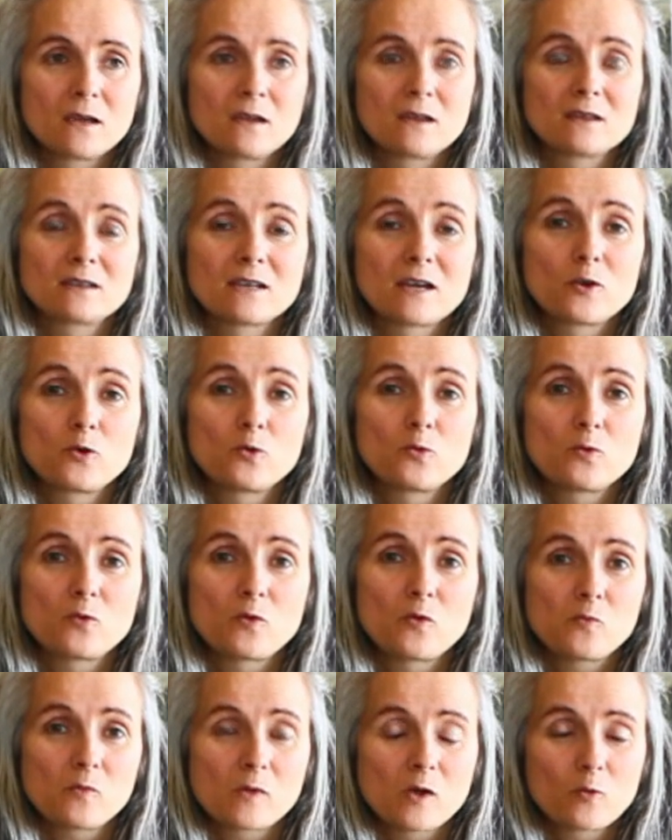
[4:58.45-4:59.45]

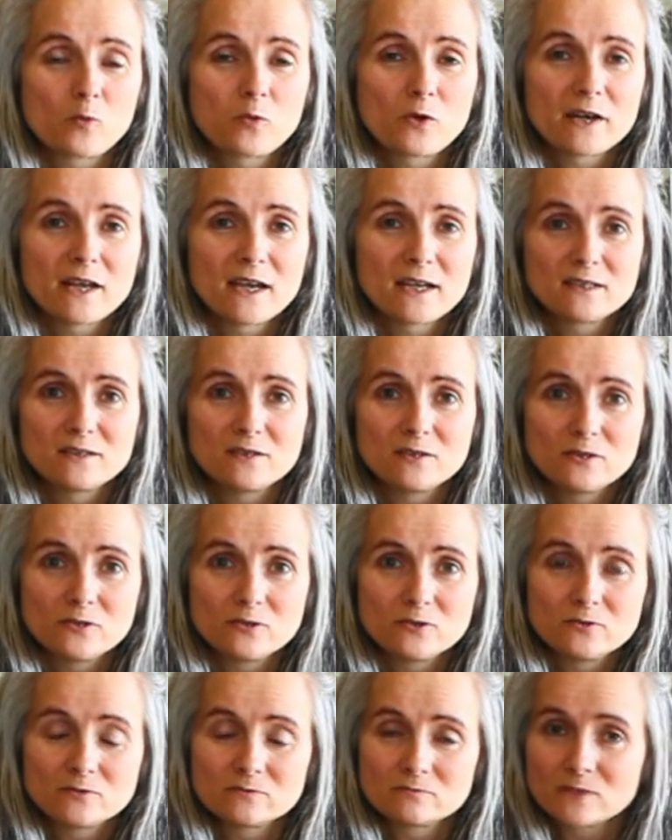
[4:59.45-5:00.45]
So what I
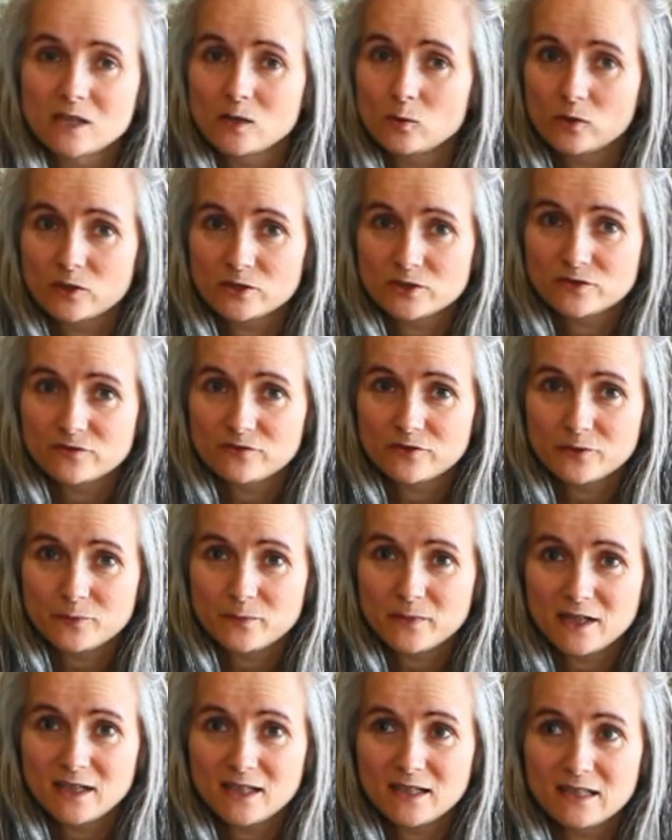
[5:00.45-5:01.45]
do that works for
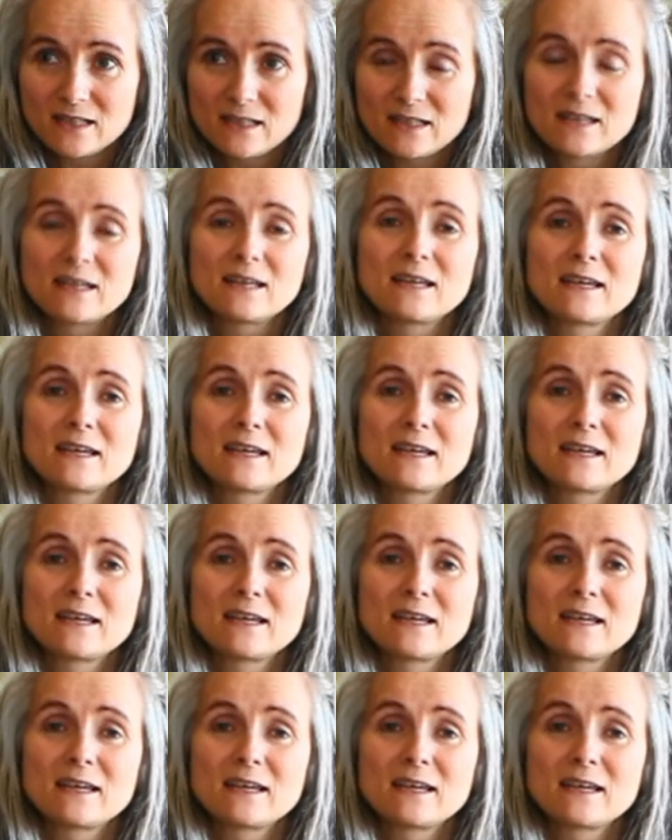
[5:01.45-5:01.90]
me